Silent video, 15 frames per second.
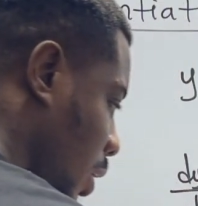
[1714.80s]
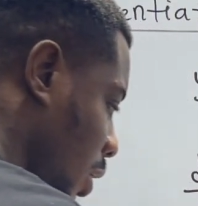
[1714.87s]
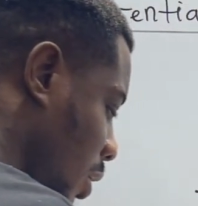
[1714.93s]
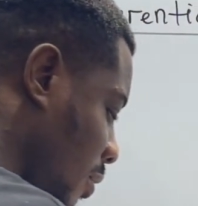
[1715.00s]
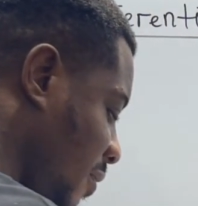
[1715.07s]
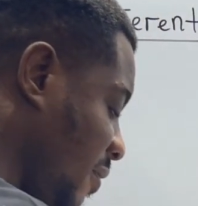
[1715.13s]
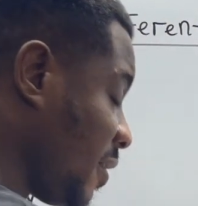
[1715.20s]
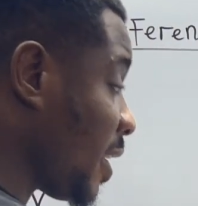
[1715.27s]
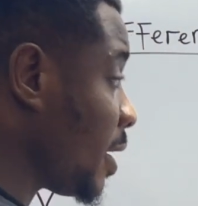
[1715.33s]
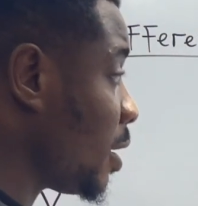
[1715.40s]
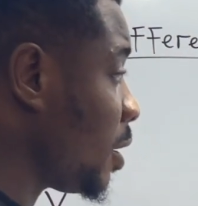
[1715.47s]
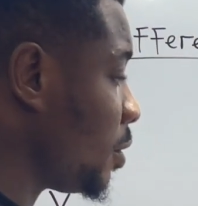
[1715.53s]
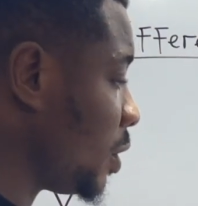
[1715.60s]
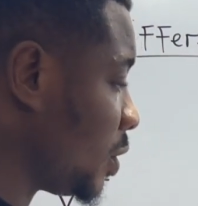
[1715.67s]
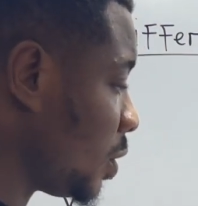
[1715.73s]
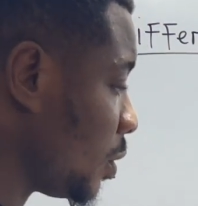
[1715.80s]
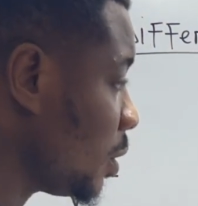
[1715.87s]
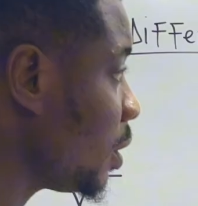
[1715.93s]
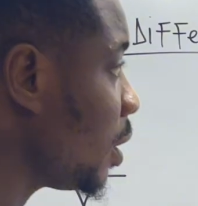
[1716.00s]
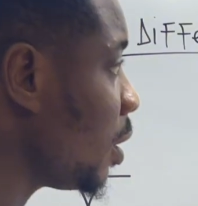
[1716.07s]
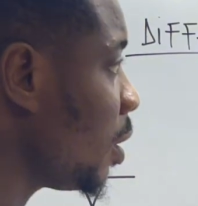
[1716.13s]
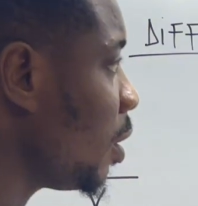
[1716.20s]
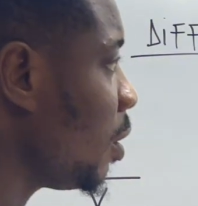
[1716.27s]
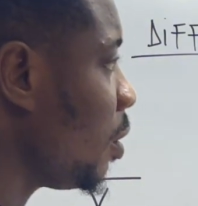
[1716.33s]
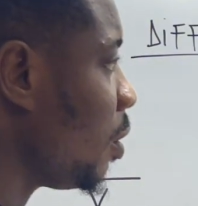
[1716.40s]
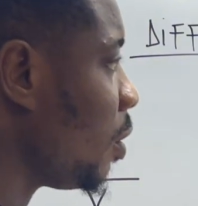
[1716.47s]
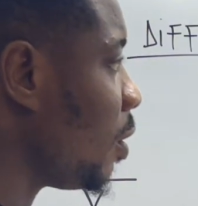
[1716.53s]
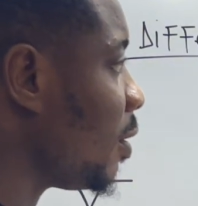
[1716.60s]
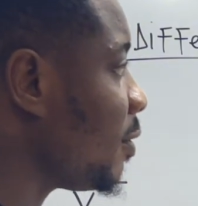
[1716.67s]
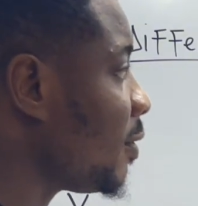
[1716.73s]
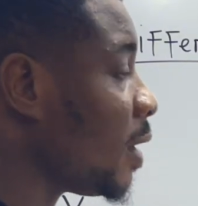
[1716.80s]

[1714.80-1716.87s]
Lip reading: the final result of